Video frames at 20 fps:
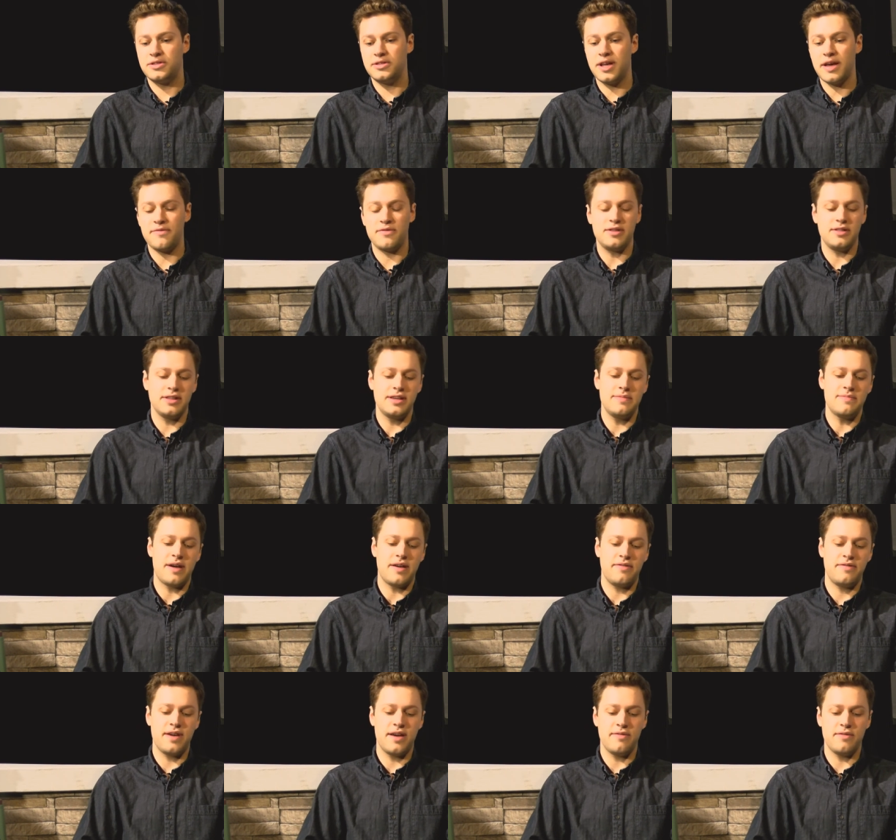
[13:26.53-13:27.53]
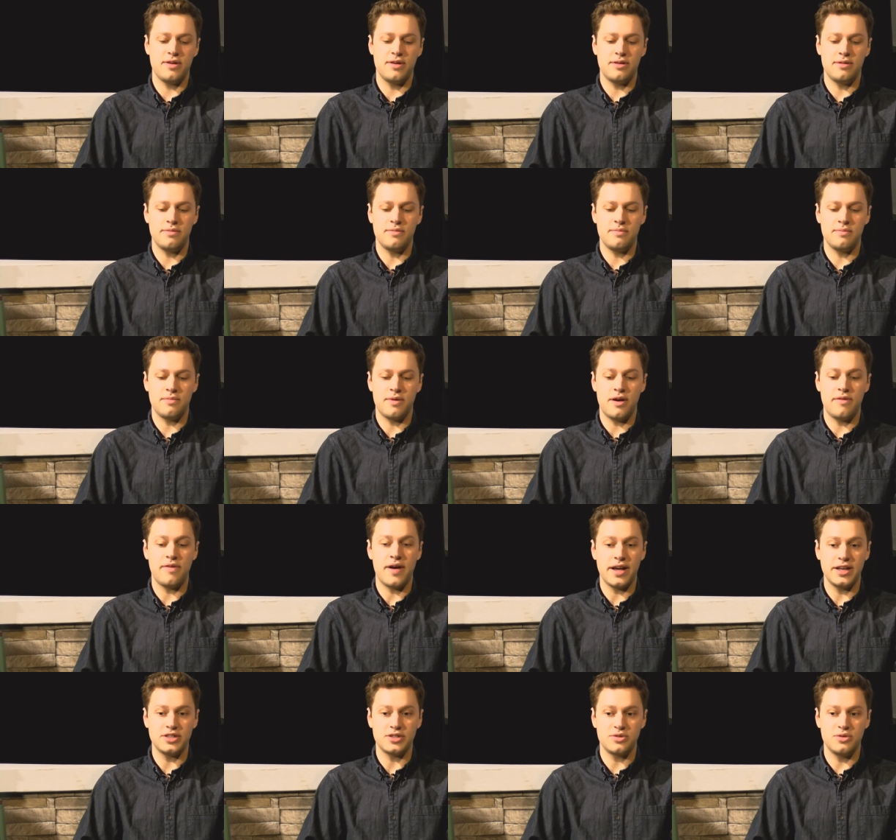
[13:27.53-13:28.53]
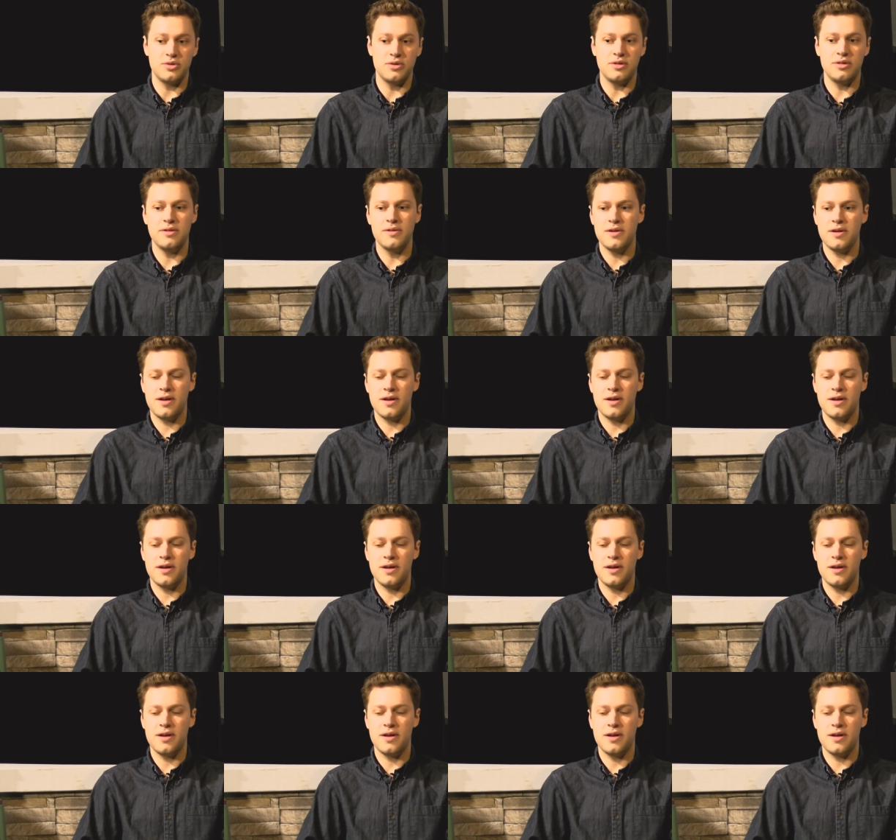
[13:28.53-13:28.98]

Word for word: definitely my favorite of high school.